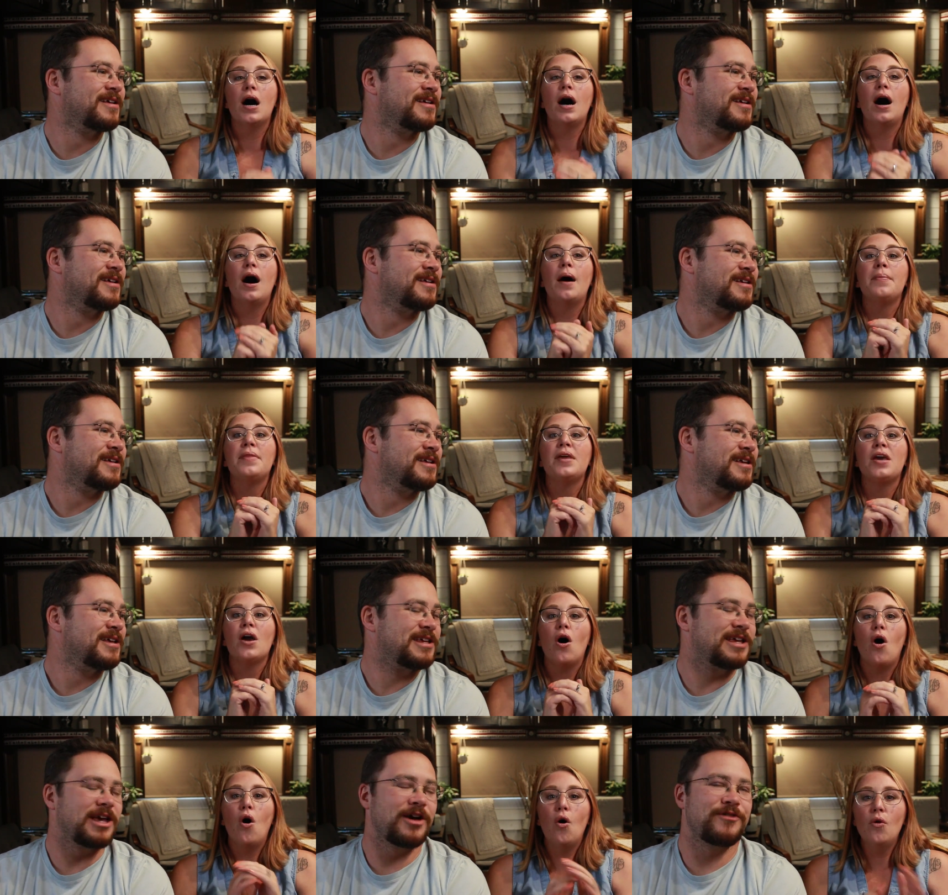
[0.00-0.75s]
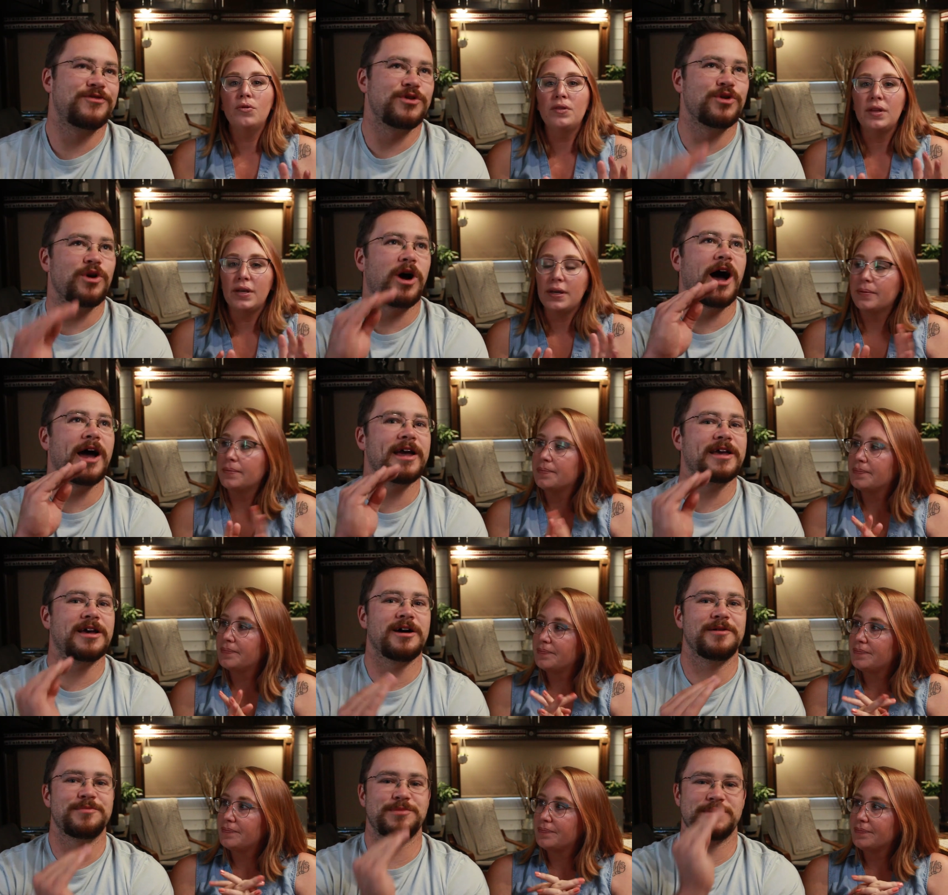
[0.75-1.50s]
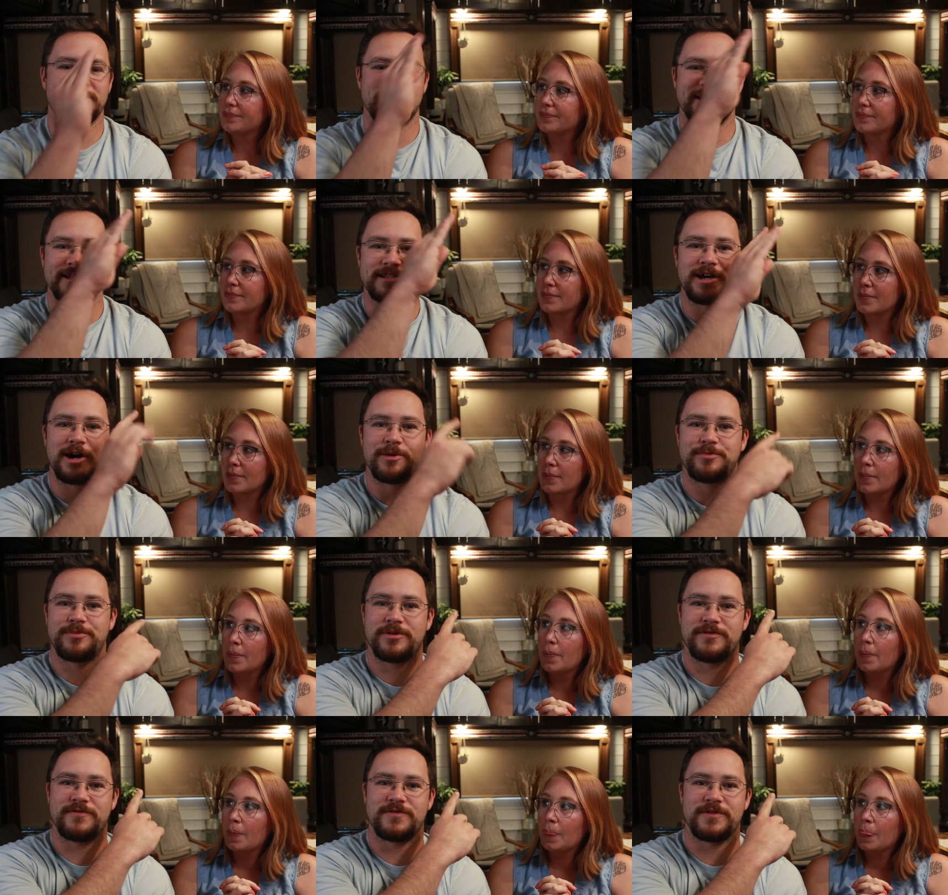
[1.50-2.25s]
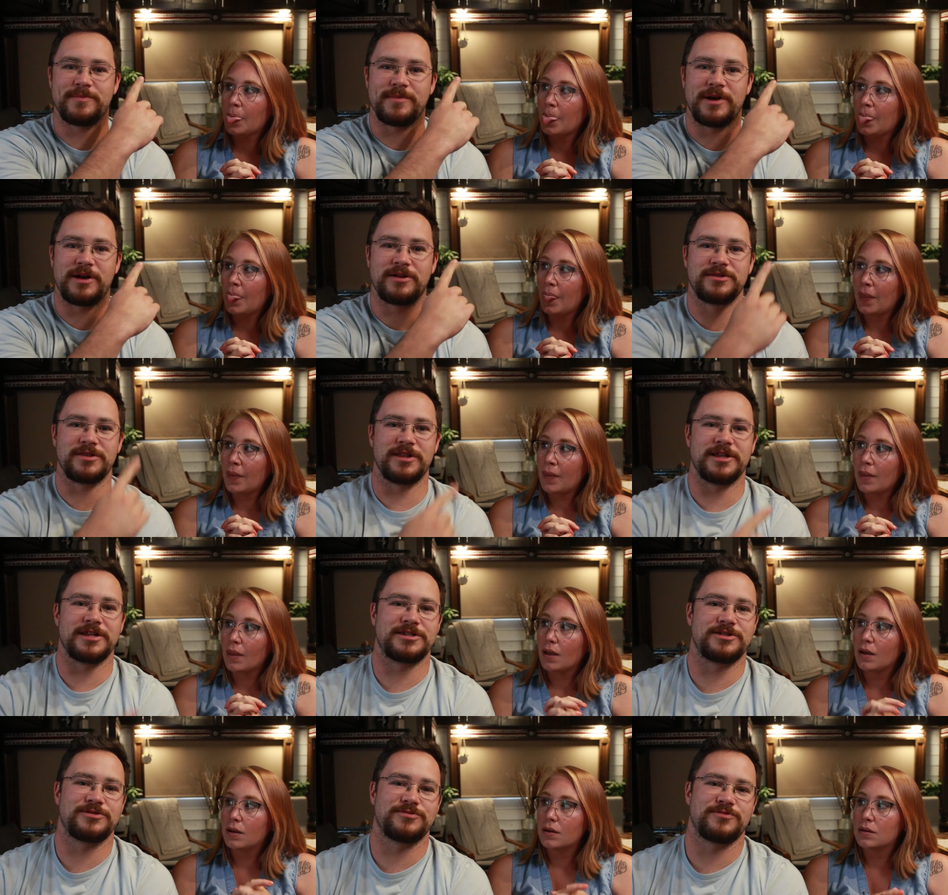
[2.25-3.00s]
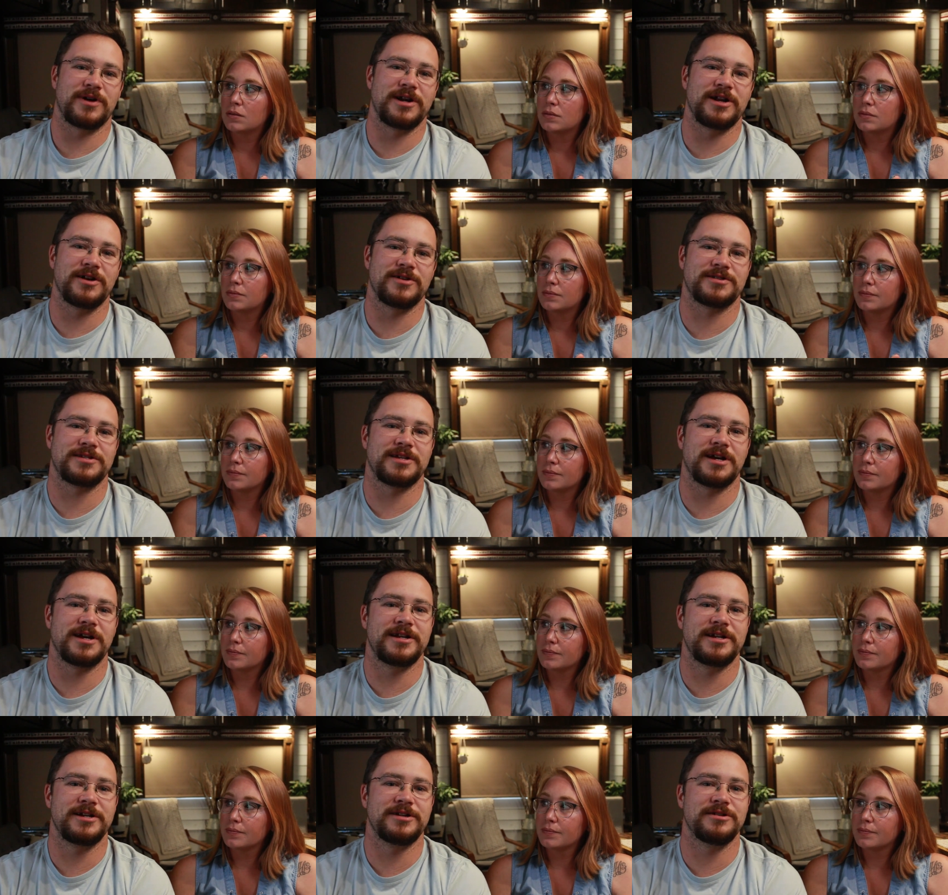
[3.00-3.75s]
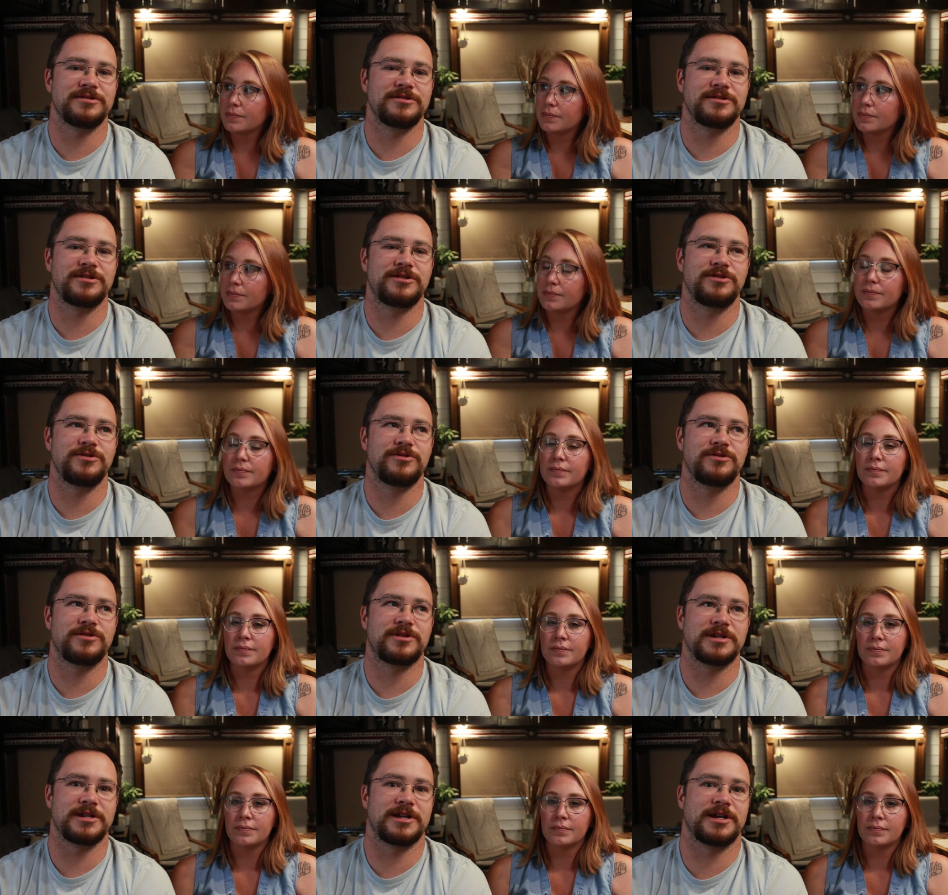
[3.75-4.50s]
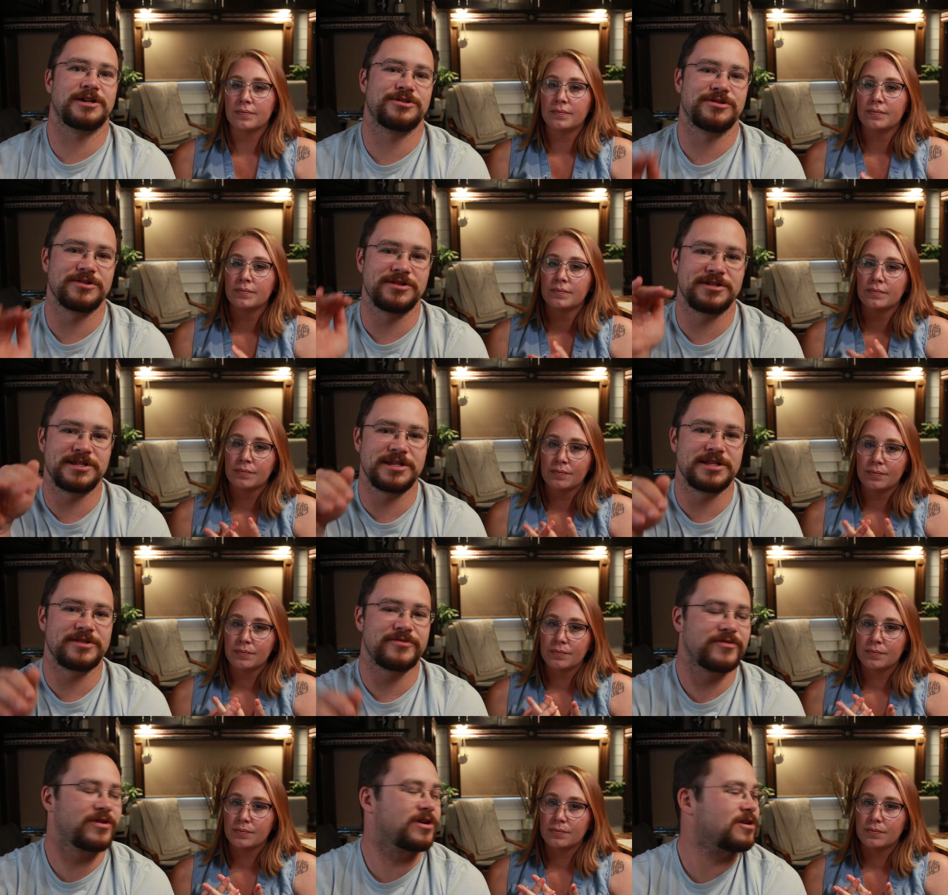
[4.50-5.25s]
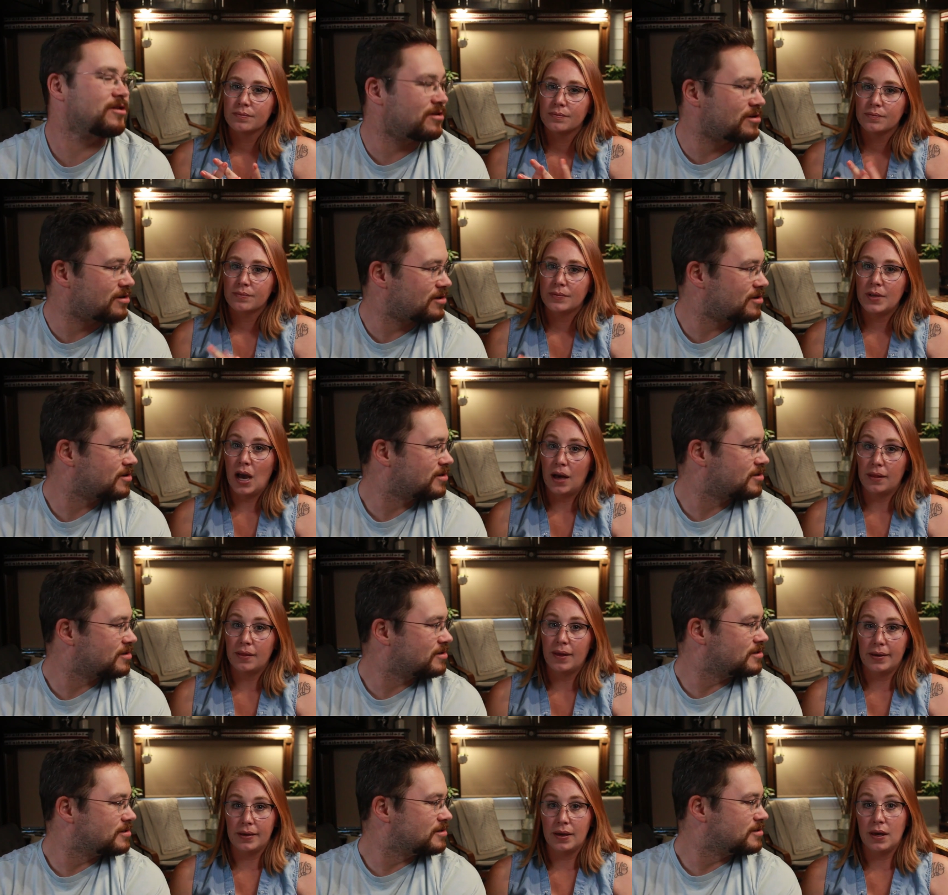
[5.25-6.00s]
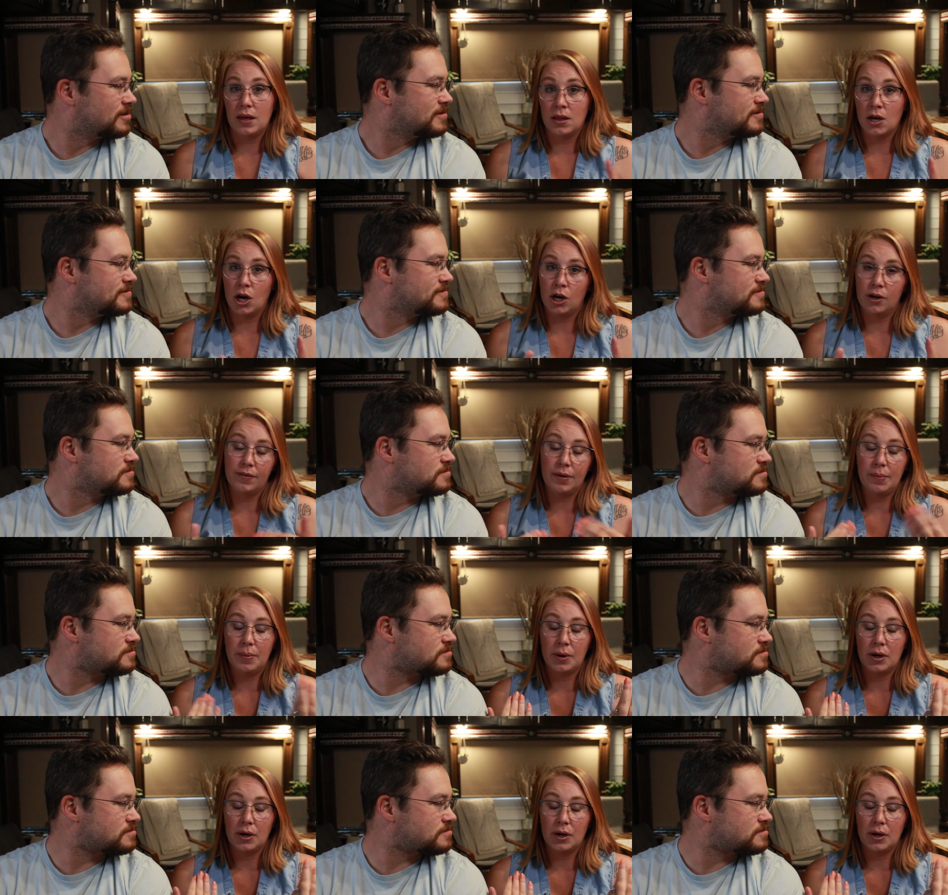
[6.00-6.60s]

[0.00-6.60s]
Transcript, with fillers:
Speaker 1: um, the yeah, only... if you hike up to the top of the mountain that's right outside here, you can actually see the fire.
Speaker 2: Yeah, like in the RV